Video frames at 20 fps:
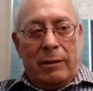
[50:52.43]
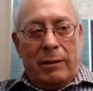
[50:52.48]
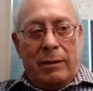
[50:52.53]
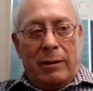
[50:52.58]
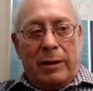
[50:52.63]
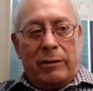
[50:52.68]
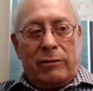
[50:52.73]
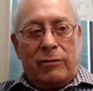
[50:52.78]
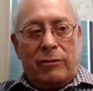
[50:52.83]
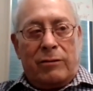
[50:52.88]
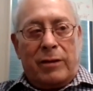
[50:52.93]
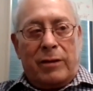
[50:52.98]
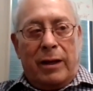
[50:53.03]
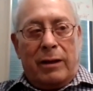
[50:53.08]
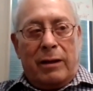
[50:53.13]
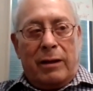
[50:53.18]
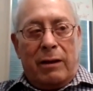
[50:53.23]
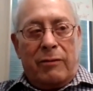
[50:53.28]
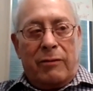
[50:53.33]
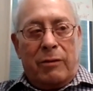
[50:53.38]
let's
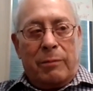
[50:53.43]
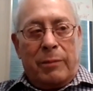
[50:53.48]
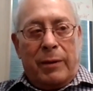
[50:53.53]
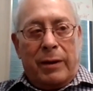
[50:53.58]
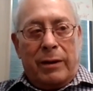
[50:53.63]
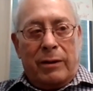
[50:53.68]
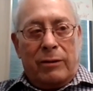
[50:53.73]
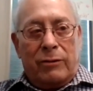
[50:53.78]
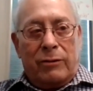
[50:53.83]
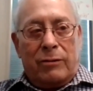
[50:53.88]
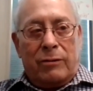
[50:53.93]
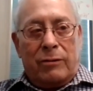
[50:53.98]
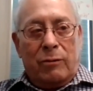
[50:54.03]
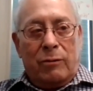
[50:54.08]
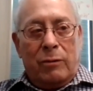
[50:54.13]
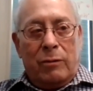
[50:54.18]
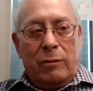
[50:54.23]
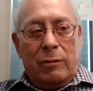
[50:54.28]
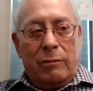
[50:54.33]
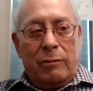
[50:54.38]
take everybody's
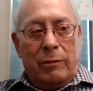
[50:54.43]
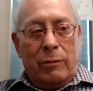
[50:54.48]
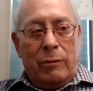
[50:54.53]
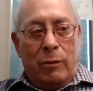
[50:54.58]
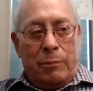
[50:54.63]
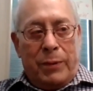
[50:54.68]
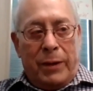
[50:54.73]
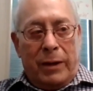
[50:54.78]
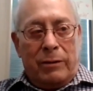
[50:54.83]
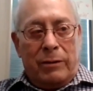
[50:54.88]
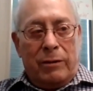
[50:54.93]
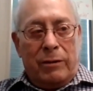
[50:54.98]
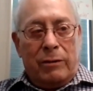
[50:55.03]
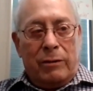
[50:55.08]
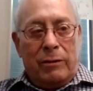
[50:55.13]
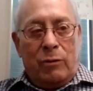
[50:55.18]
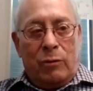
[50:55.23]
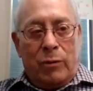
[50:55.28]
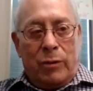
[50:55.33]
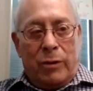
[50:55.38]

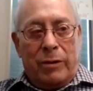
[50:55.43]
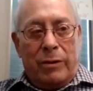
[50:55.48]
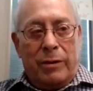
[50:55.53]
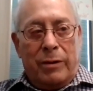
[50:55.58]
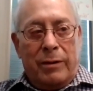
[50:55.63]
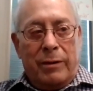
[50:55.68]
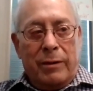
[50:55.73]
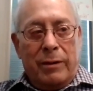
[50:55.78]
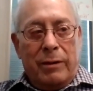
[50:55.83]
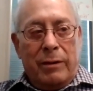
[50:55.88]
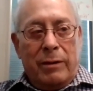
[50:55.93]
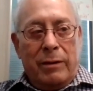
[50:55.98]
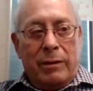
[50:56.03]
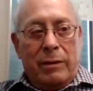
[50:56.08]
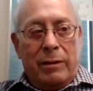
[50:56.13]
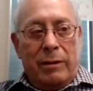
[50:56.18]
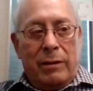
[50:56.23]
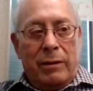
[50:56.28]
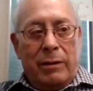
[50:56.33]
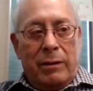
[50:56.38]
opinion, word,
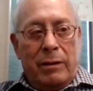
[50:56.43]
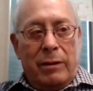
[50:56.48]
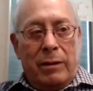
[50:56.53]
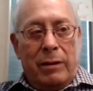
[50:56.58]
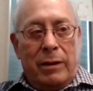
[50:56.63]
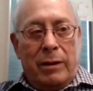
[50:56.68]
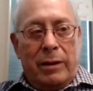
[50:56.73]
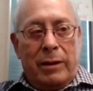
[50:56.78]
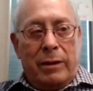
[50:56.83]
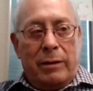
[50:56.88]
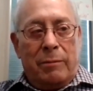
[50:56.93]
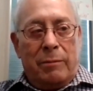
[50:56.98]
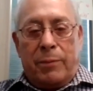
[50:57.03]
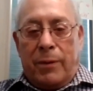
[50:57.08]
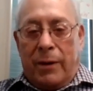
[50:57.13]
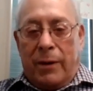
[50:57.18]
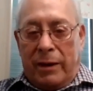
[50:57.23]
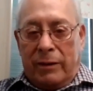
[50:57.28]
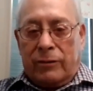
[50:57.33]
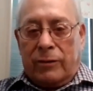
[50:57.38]
and
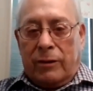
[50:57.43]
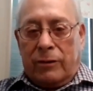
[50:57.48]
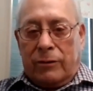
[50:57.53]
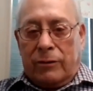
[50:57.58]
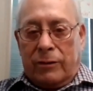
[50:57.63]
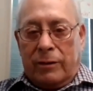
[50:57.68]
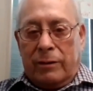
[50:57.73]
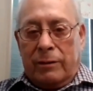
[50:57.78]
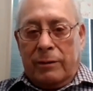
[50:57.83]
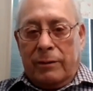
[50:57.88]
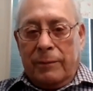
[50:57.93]
process it.